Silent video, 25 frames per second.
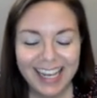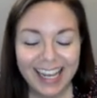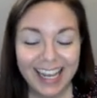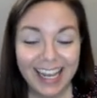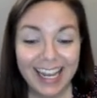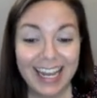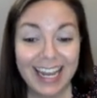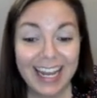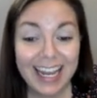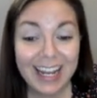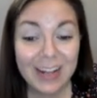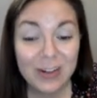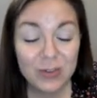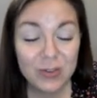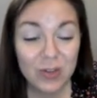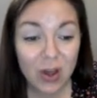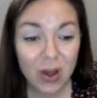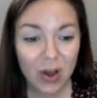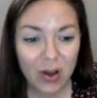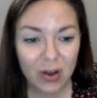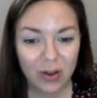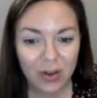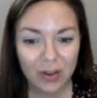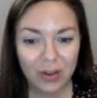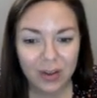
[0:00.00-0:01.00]
Ils
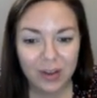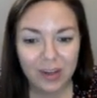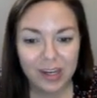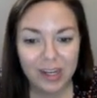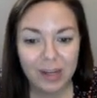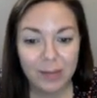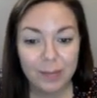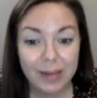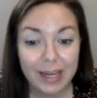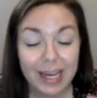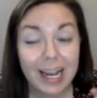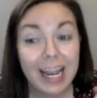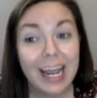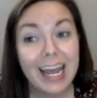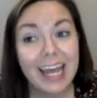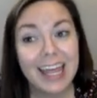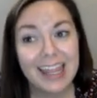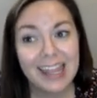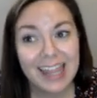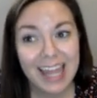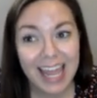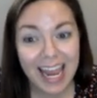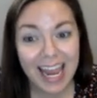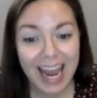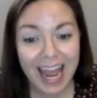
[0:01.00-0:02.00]
ont could be
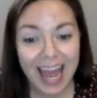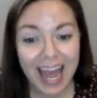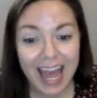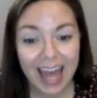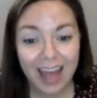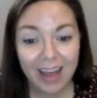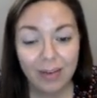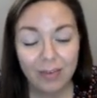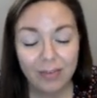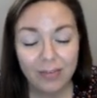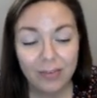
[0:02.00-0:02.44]
they have,